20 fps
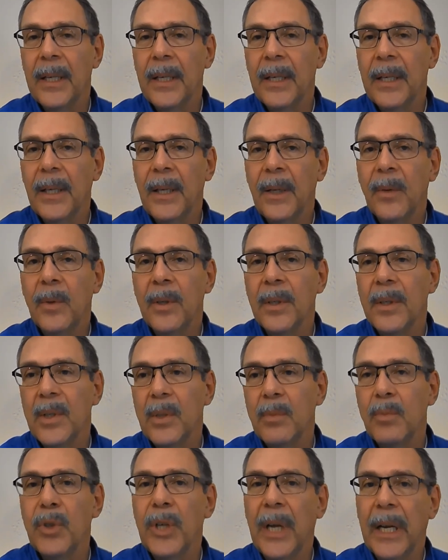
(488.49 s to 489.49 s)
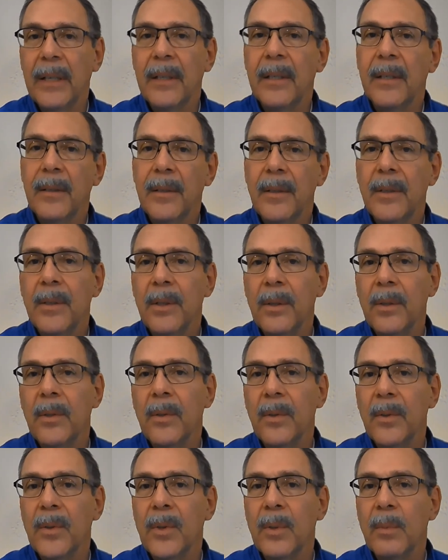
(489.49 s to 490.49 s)
You want to subject it
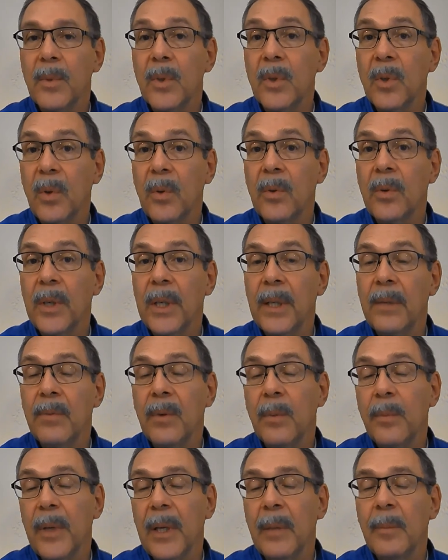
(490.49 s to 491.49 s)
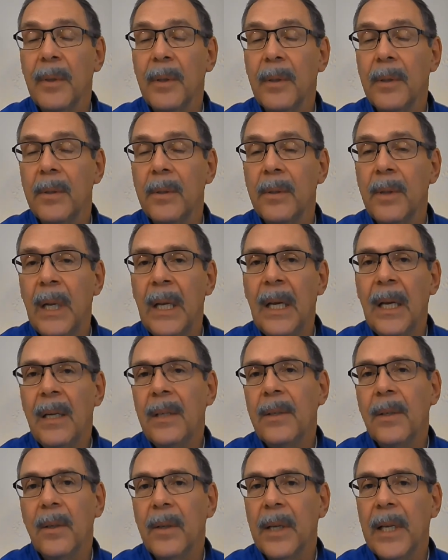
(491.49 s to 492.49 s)
to some scrutiny from people who
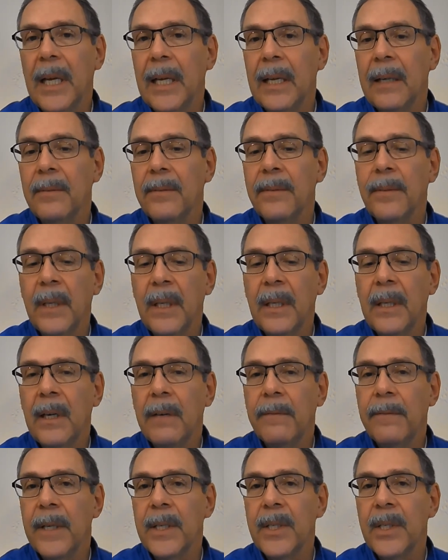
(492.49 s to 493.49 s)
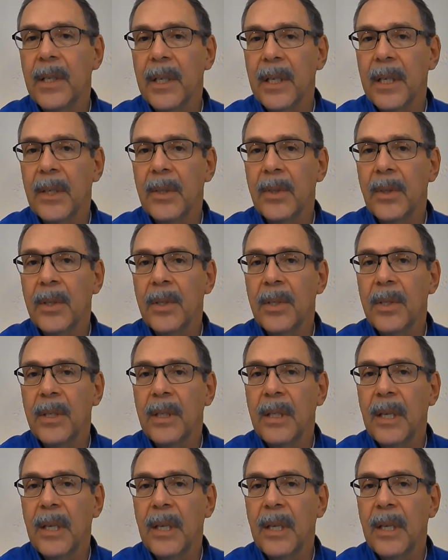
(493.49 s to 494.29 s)
don't have a vested interest.